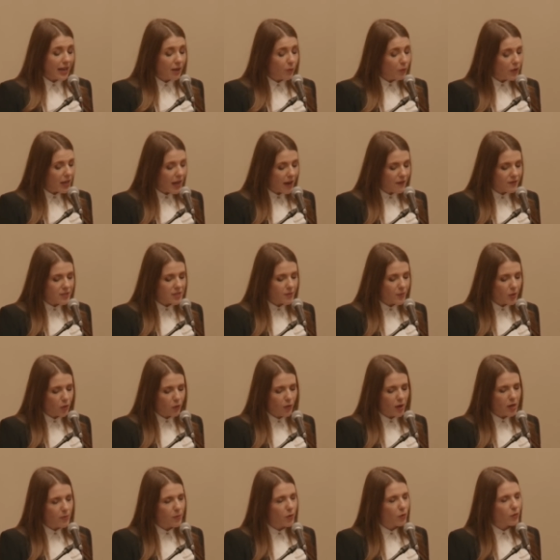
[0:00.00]
and we have some
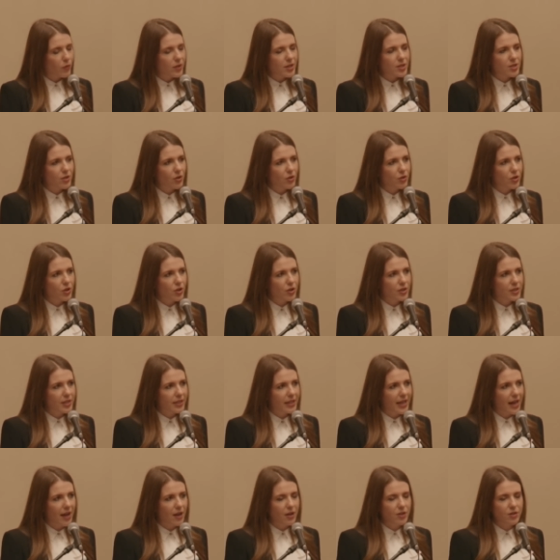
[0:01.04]
incredible researchers
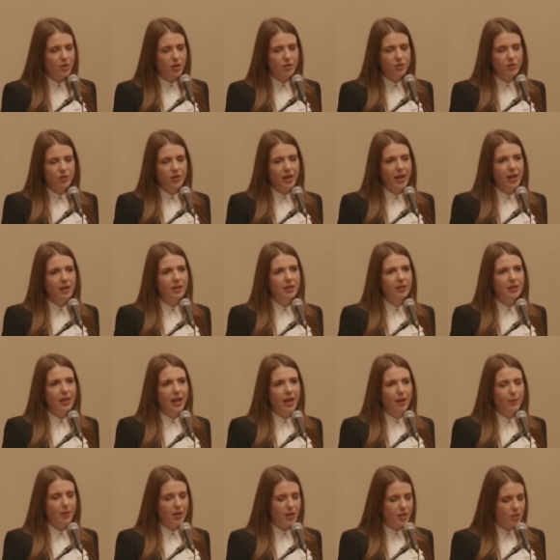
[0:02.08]
in Canada. Dr. Caillin
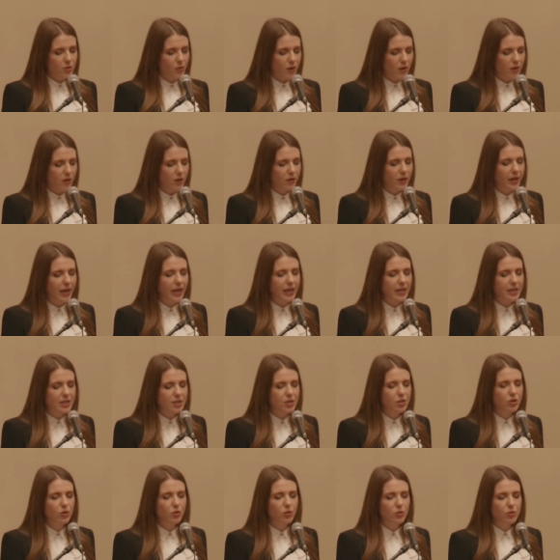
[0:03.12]
Langmann is one of the
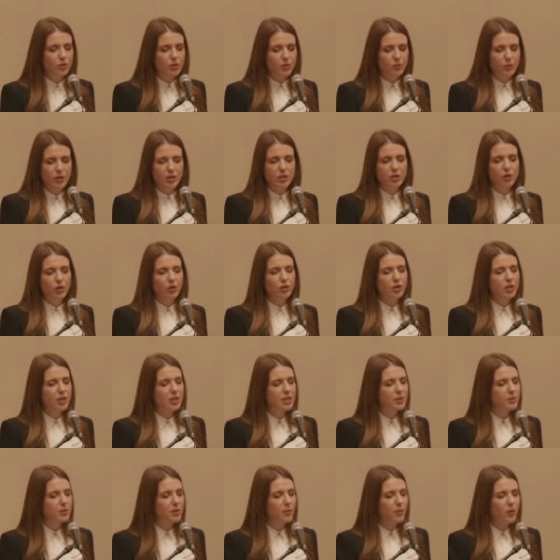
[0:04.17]
latest, whose research
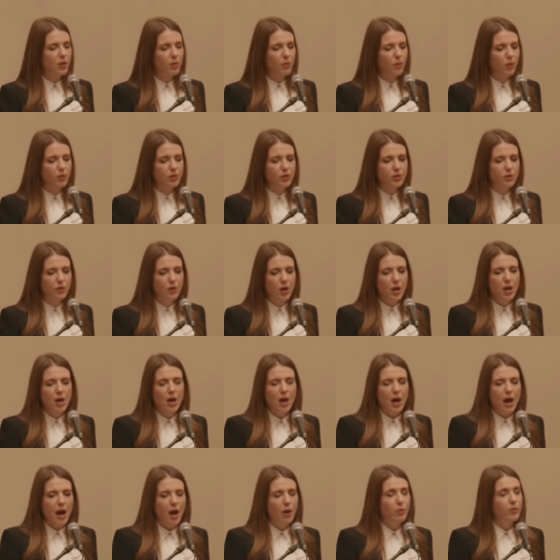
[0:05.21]
is some of the most
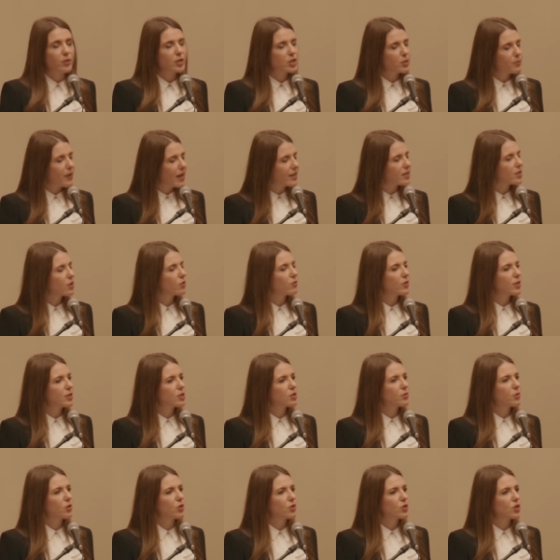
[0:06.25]
uh, respected
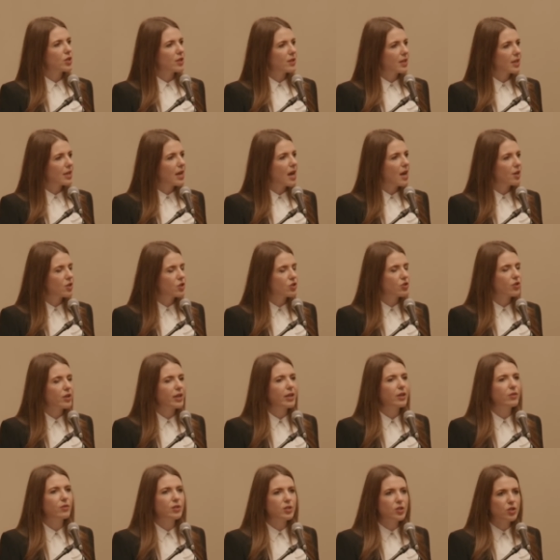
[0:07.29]
research in the
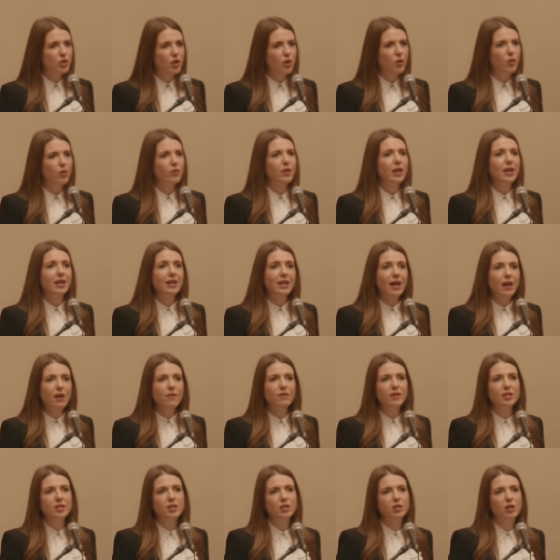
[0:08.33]
country, who has shown that none
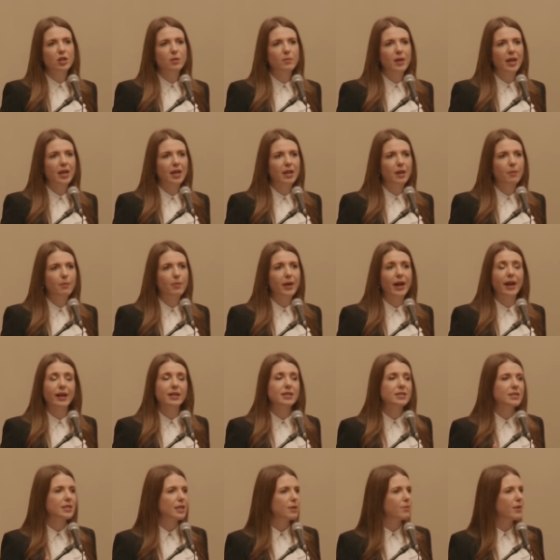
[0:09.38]
of this is going to make an
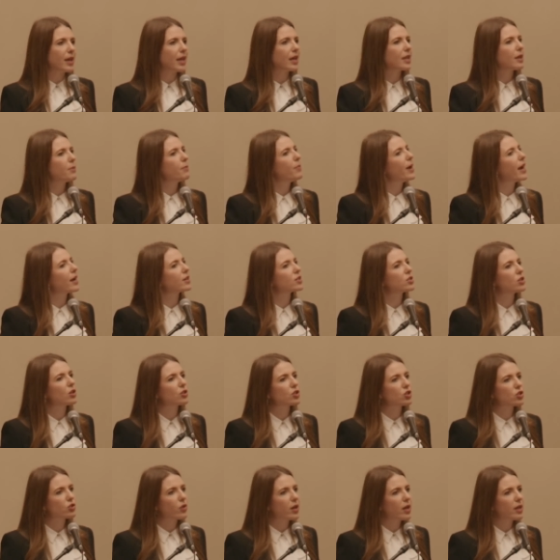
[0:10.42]
impact. Didn't make an impact in
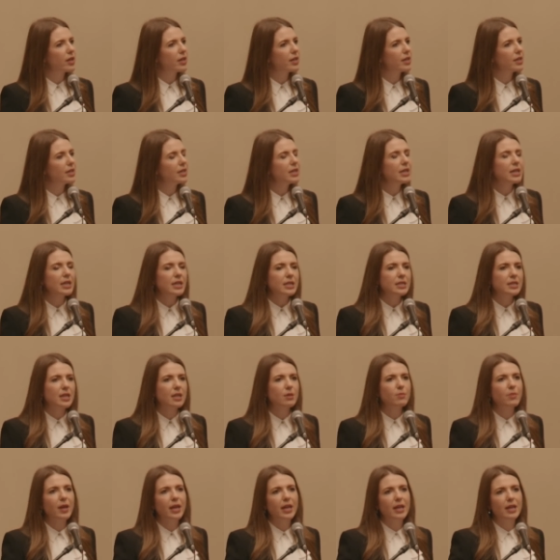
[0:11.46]
Australia,
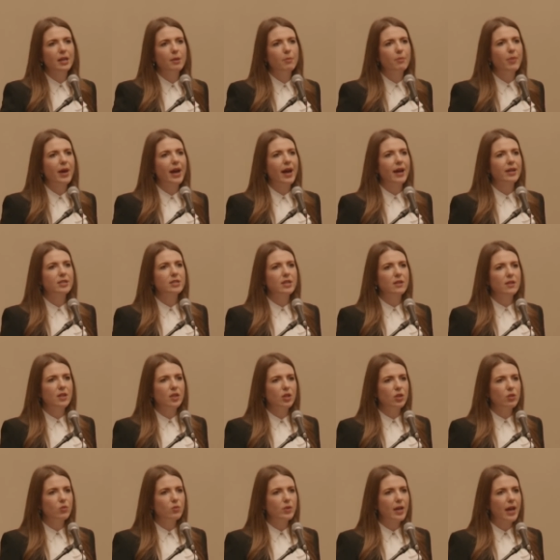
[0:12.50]
didn't make an impact in
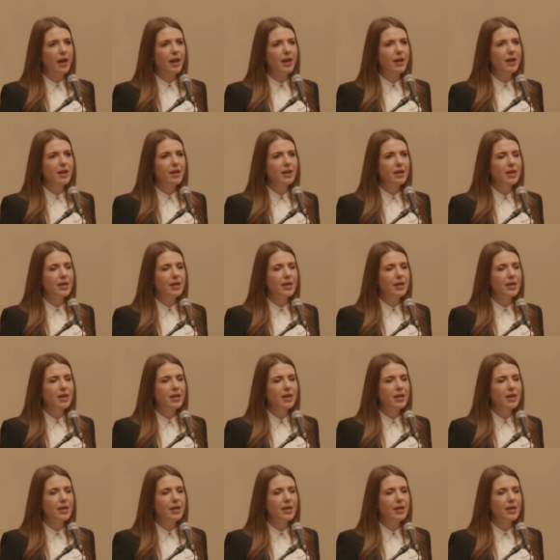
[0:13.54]
the UK.